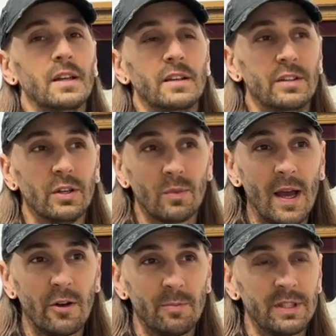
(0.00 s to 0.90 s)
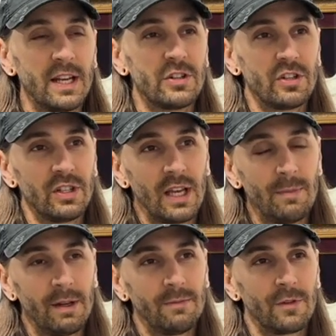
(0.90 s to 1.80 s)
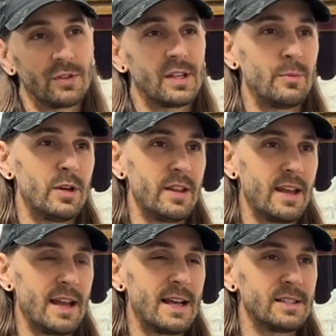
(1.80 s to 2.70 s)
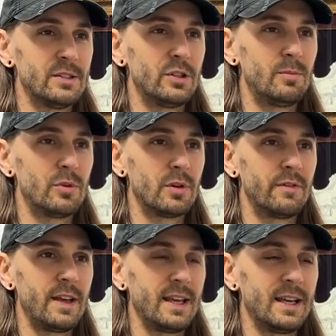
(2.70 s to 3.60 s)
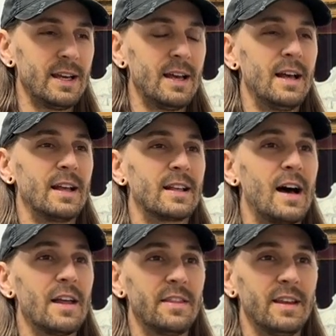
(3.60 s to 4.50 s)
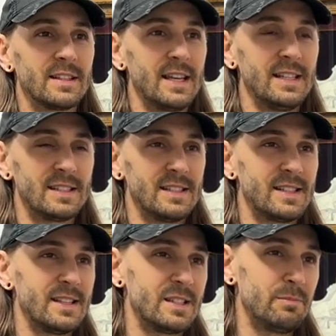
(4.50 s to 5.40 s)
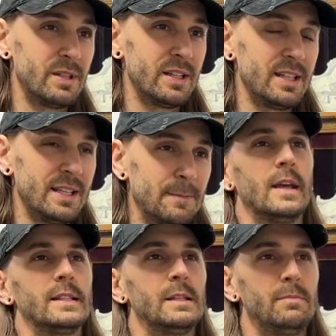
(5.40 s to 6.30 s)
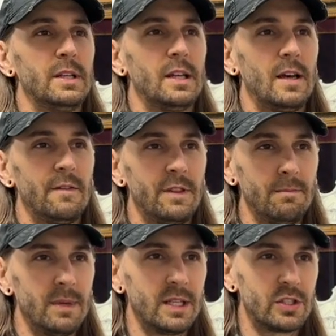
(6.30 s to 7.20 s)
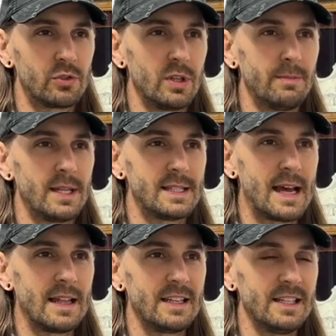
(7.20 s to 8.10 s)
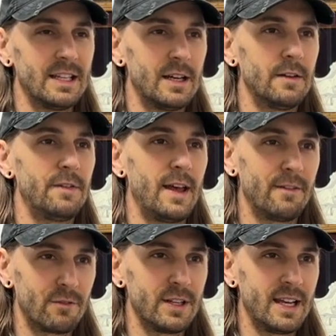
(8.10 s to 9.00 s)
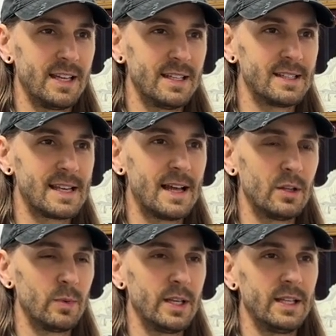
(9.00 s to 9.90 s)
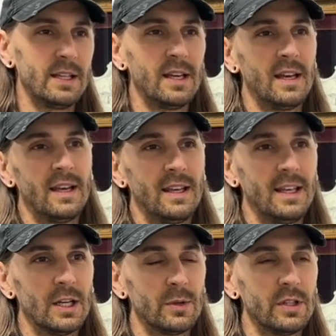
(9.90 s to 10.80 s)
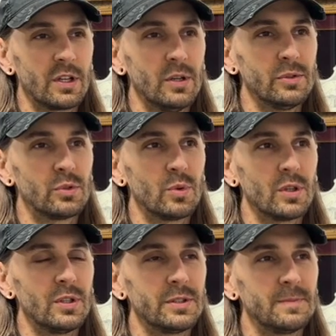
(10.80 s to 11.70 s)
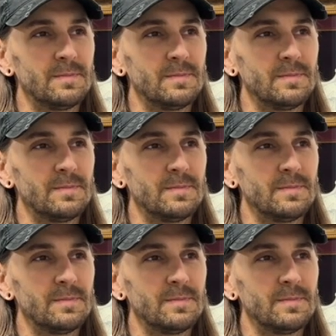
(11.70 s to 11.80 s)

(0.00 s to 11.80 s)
year-round, potentially. I mean, for someone that has a little more of a Gothic taste and sensibility, it's a bit of the ministry mentality of every day is Halloween here in the Ghost world.